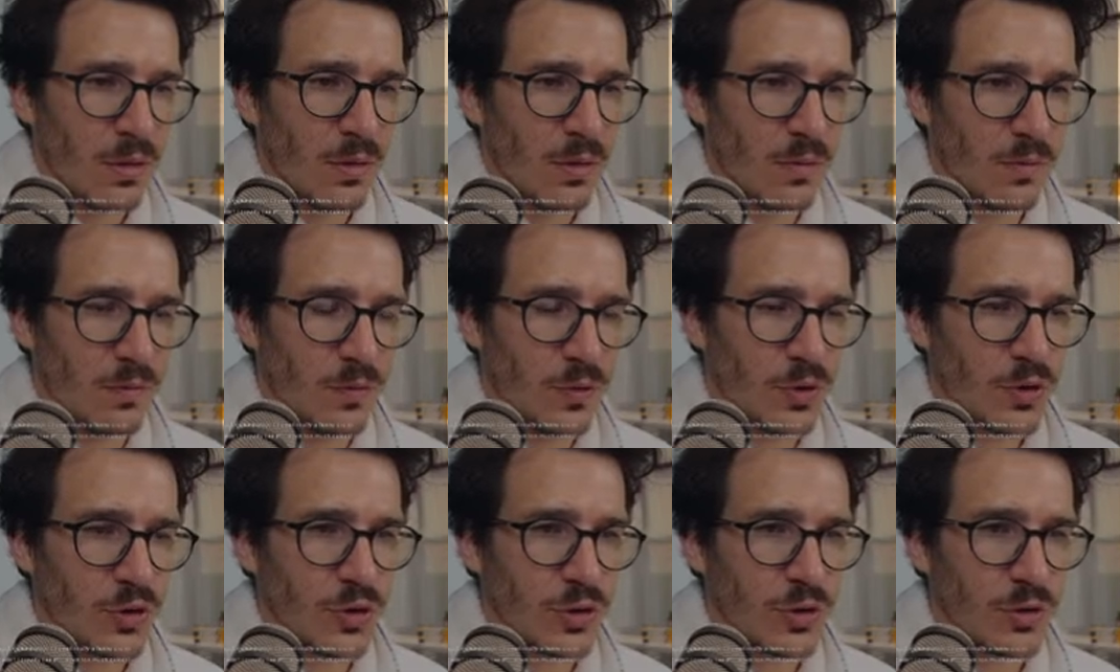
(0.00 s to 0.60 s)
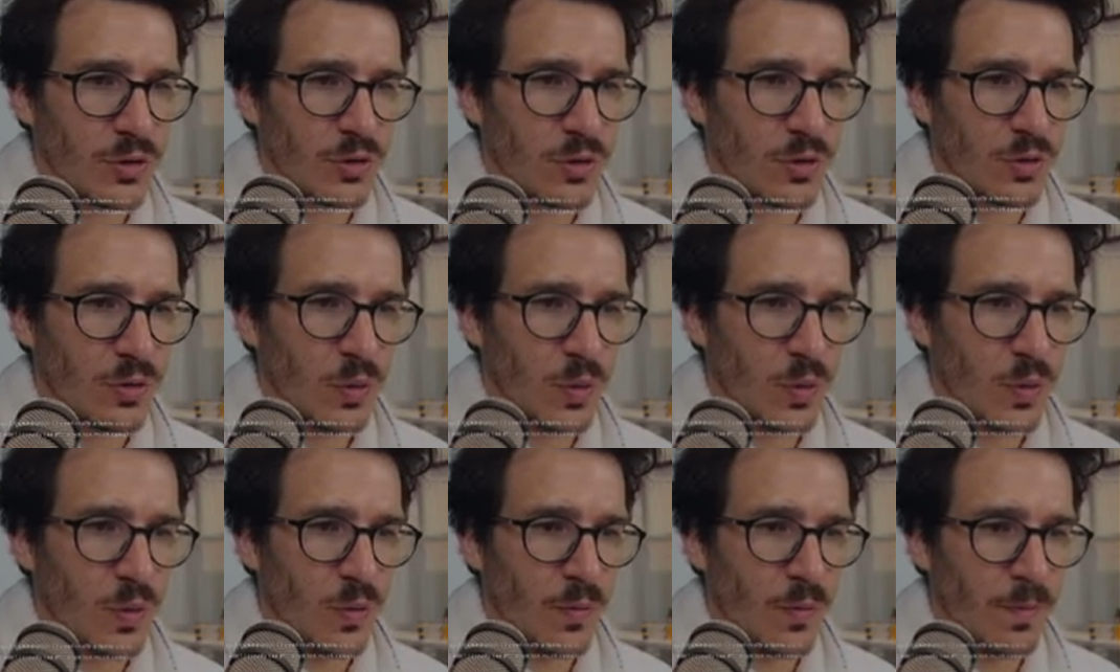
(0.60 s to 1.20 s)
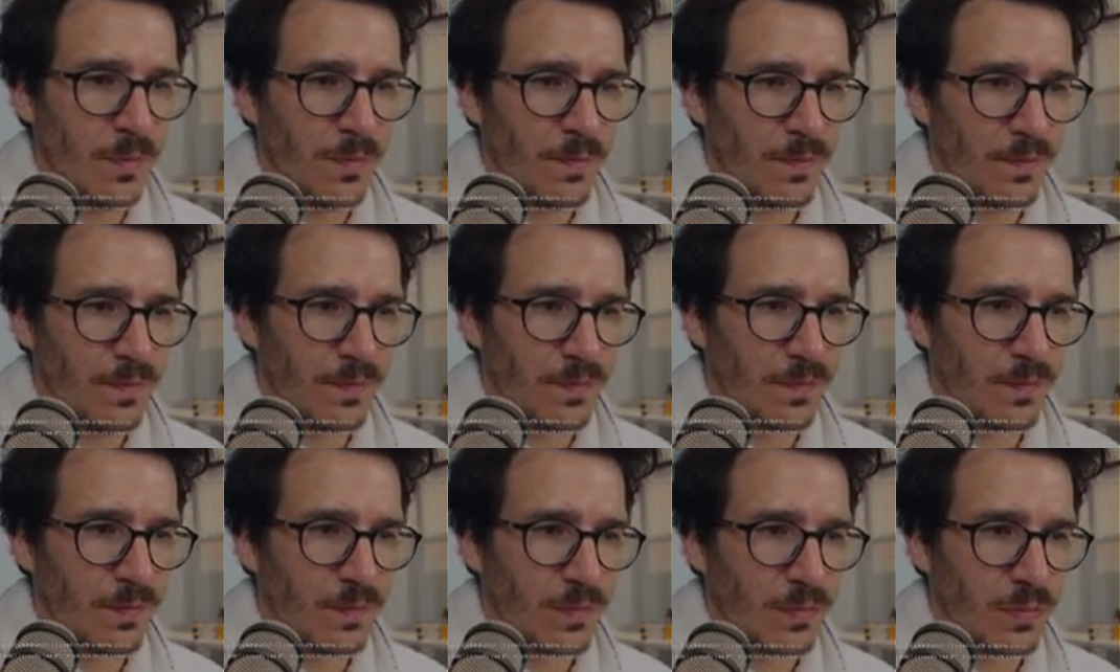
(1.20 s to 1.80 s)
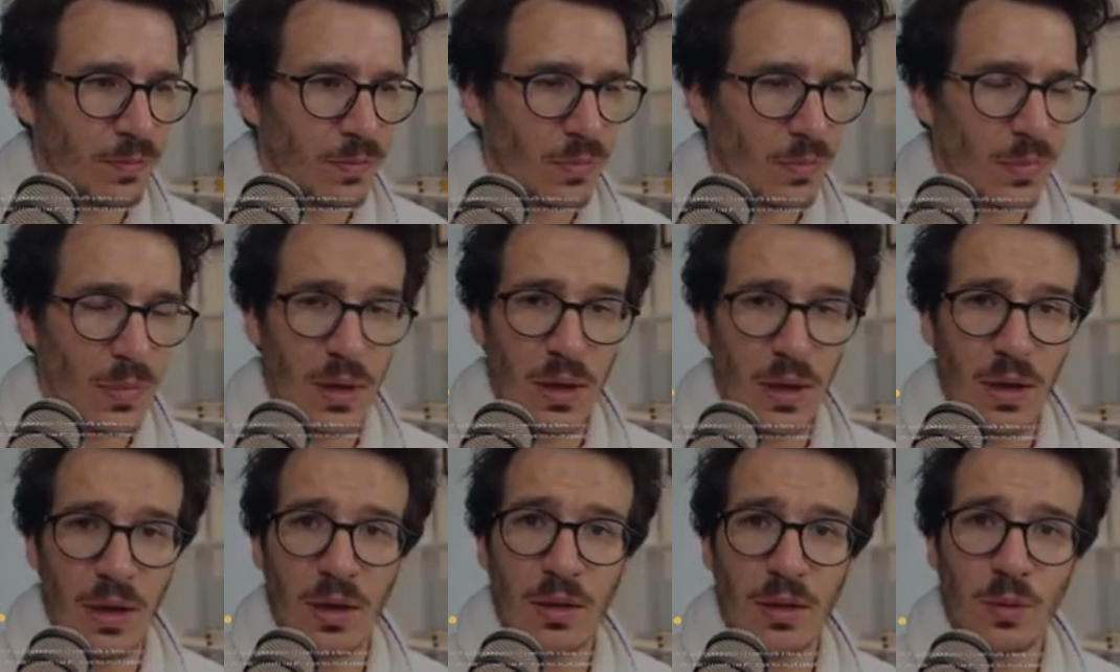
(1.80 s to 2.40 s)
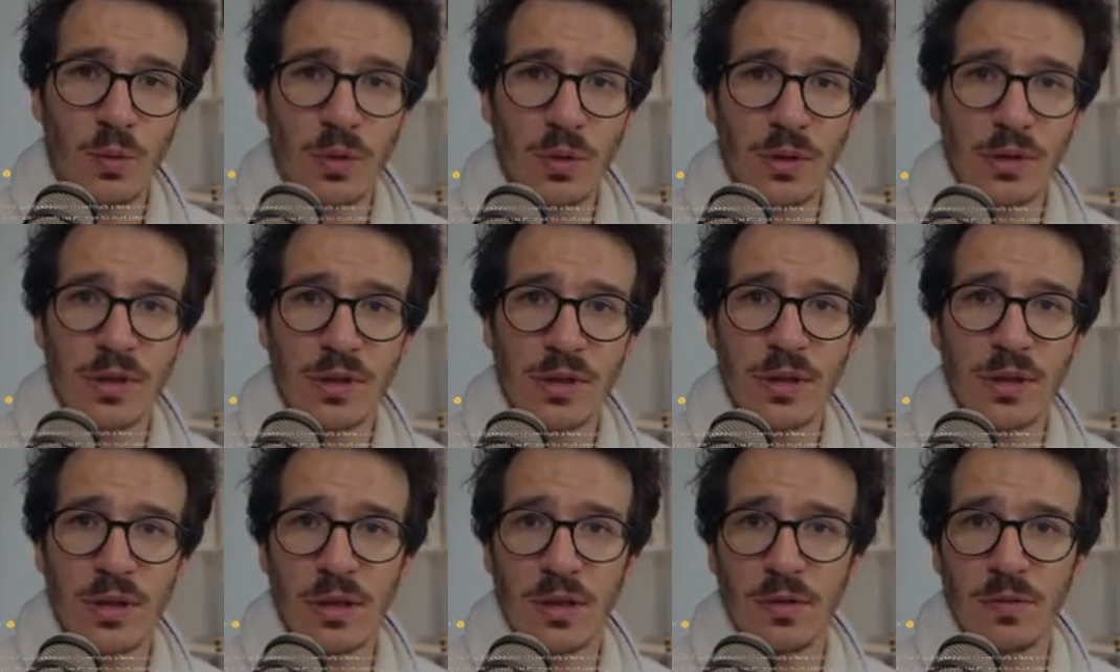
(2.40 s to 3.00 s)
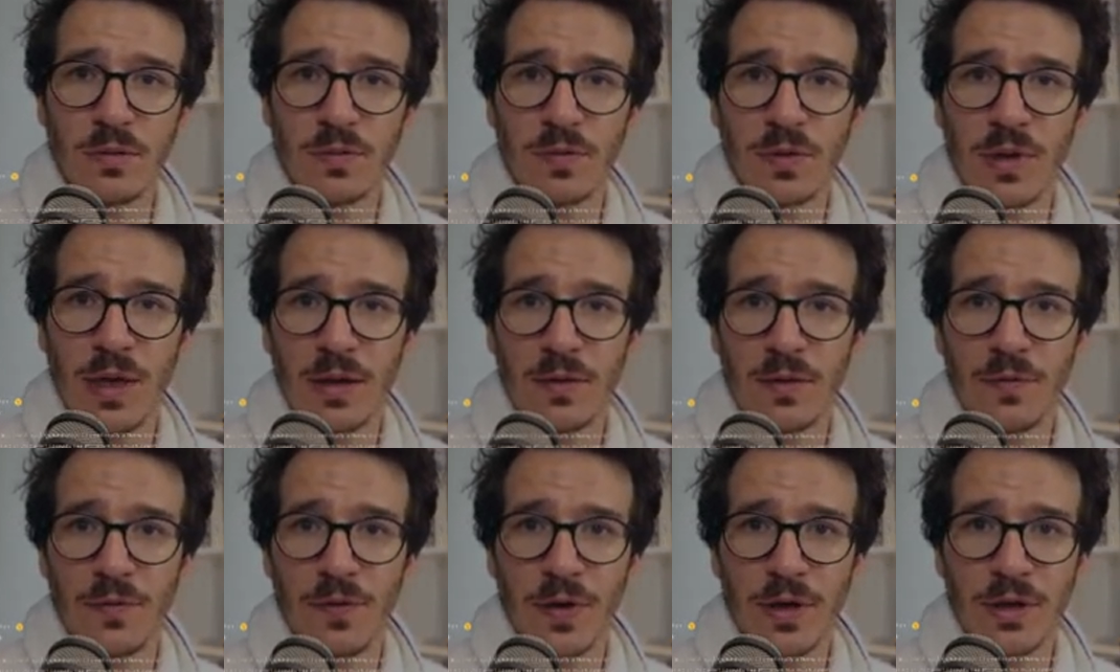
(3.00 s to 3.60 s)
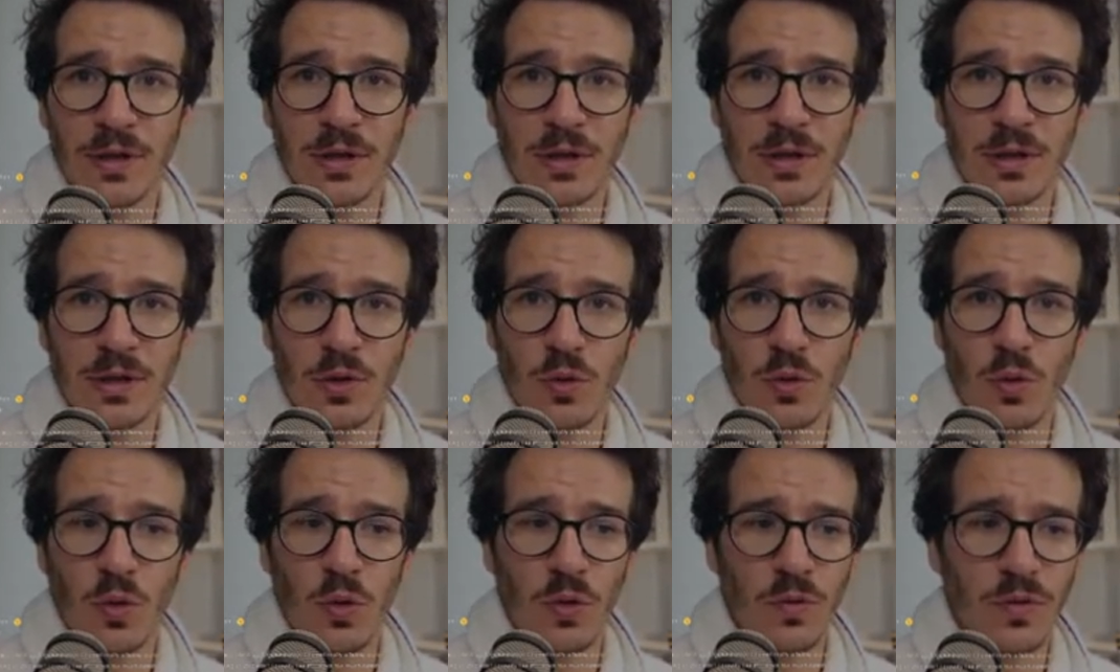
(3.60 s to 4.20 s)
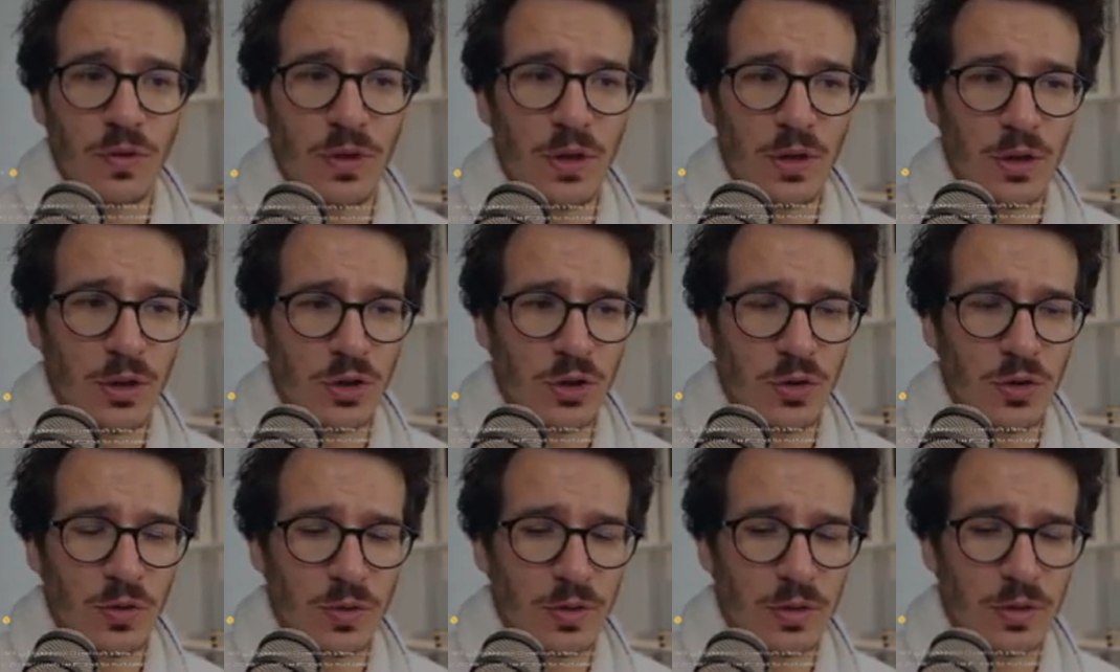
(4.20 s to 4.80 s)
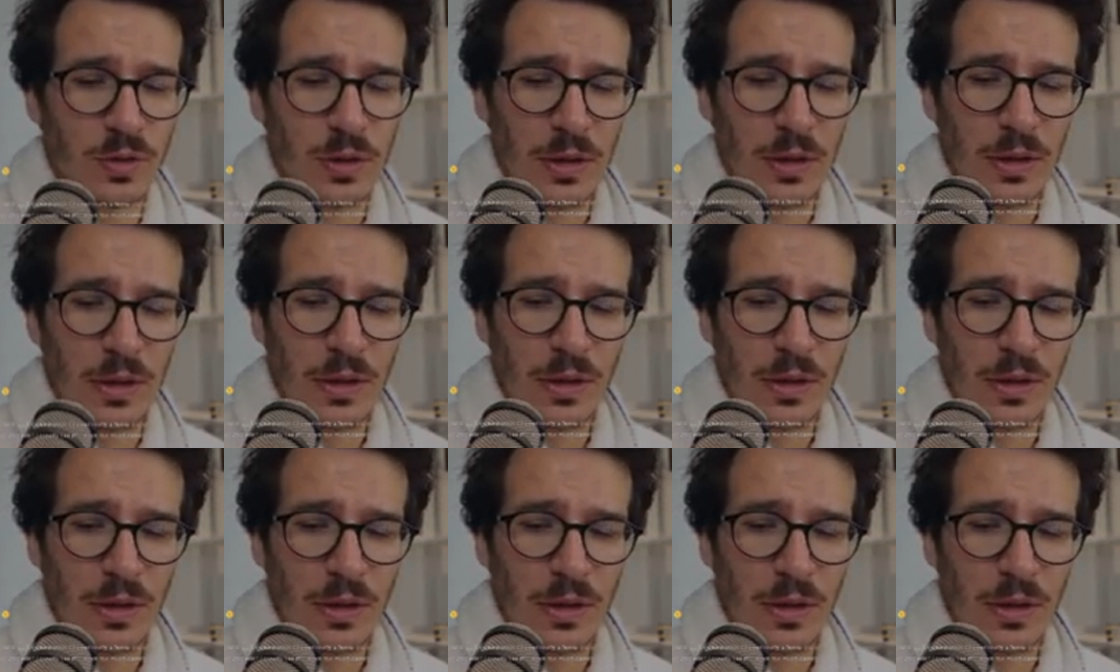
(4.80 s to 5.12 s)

version 2, and we'll see if that fixes all of the issues.